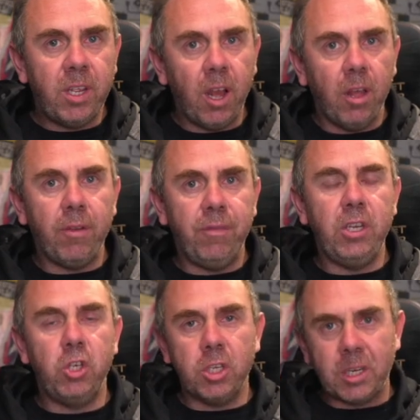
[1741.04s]
the other
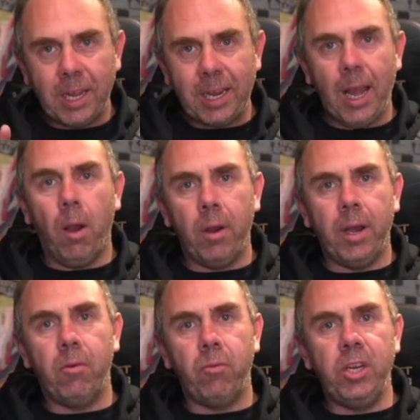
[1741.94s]
features like out and
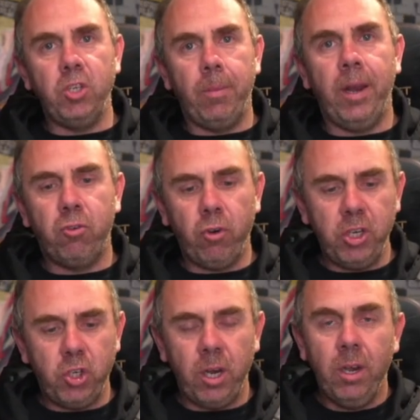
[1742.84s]
out range and
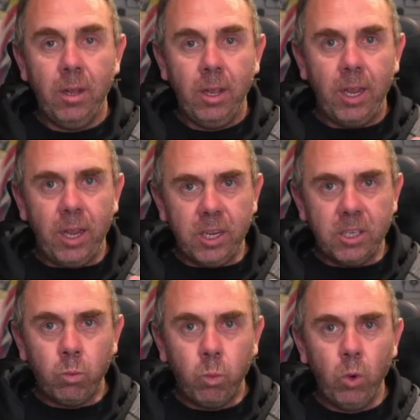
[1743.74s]
penetration, it
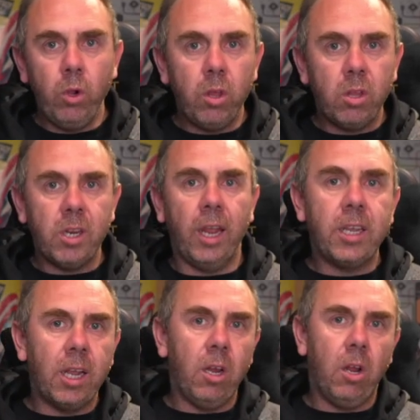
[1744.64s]
is worth
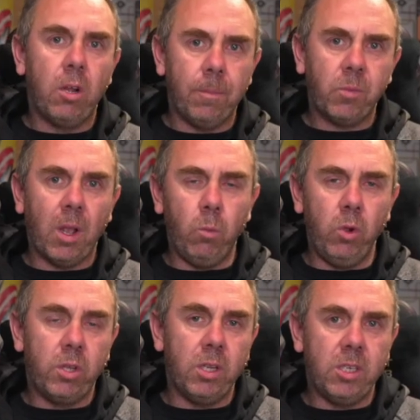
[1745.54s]
taking a look and
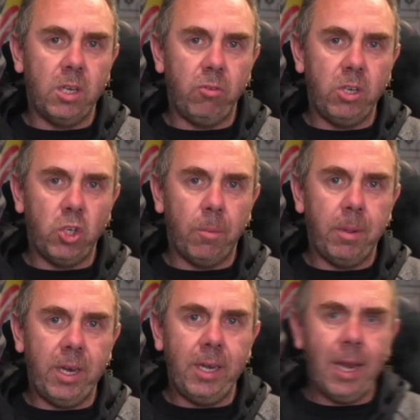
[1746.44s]
worth considering jumping in